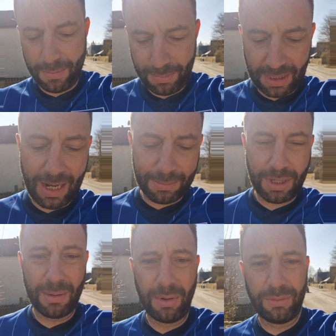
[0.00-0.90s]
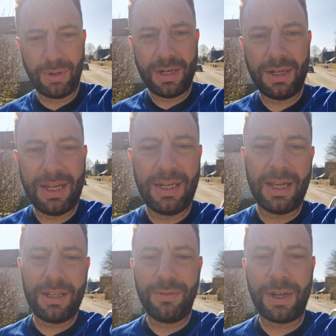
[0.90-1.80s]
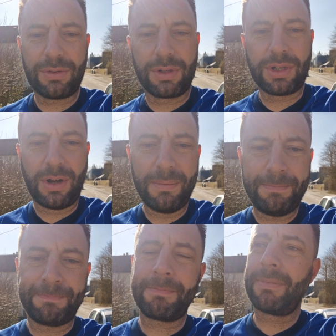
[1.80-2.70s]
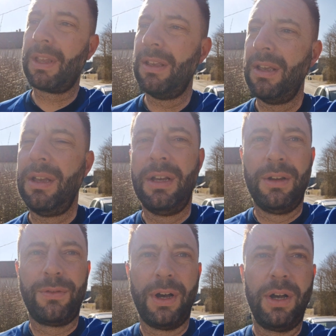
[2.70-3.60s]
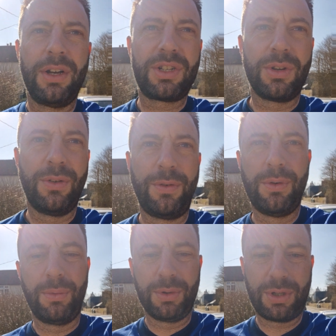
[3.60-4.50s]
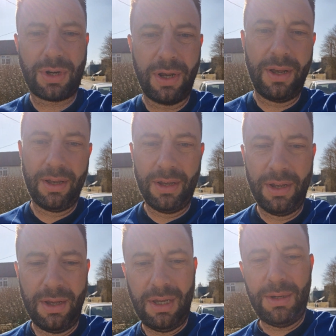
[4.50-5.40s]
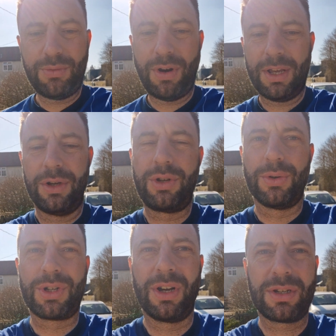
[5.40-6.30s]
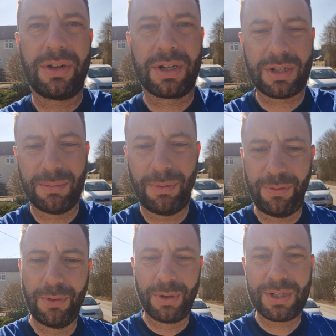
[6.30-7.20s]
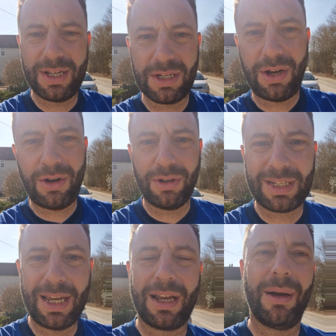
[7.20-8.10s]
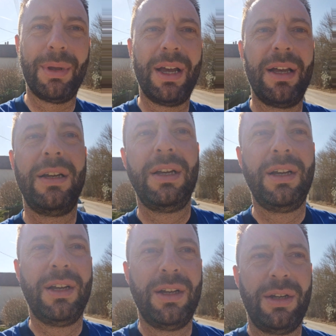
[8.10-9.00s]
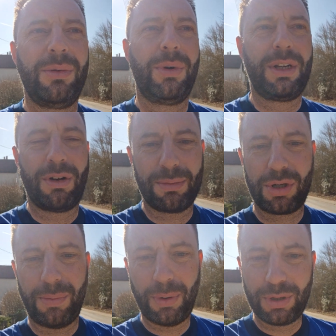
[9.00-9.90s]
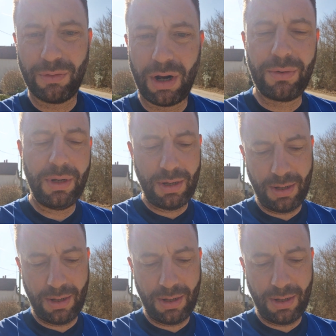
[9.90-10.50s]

Delap's come on near the end of extra time for Hurst, who I thought he was really good, George Hurst. Like I said before, it's a hard gig up there when you're up top on your own.